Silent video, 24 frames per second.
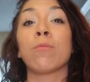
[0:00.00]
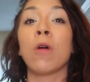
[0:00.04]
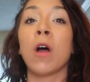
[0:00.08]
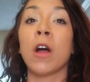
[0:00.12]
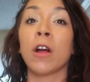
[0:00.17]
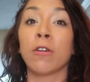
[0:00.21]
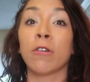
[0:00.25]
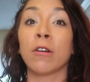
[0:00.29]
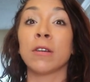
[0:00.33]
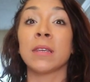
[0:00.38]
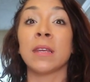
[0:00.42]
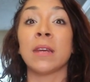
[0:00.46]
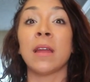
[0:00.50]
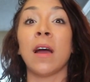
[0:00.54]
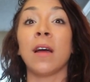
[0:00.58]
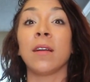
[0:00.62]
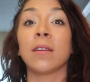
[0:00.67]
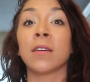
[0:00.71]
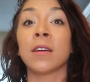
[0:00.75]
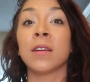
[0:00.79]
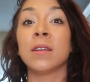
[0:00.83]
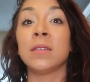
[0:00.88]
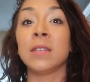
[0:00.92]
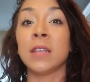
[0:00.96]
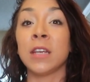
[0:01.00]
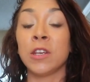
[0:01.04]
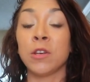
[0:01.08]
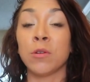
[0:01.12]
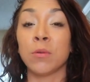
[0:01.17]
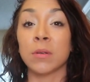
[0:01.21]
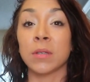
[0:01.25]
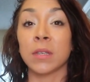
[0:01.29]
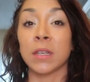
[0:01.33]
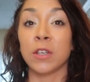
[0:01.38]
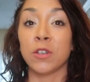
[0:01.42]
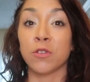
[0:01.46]
progress and not
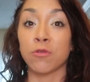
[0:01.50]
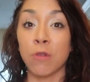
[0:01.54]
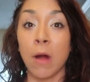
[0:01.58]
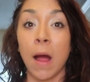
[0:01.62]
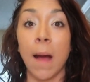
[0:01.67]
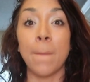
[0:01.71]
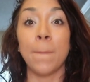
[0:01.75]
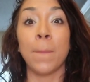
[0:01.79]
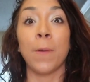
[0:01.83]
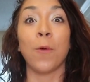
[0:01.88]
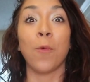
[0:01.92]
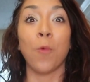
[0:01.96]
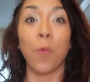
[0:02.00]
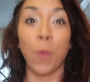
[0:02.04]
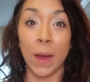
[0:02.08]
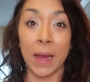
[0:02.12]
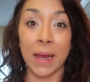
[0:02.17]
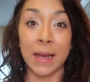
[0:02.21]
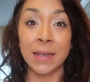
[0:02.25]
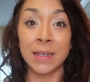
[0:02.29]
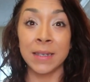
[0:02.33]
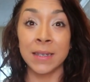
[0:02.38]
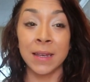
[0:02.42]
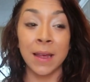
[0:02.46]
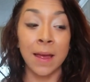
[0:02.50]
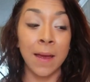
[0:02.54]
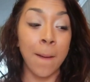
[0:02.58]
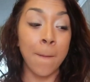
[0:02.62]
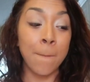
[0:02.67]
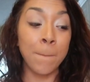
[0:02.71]
continuously drop weight.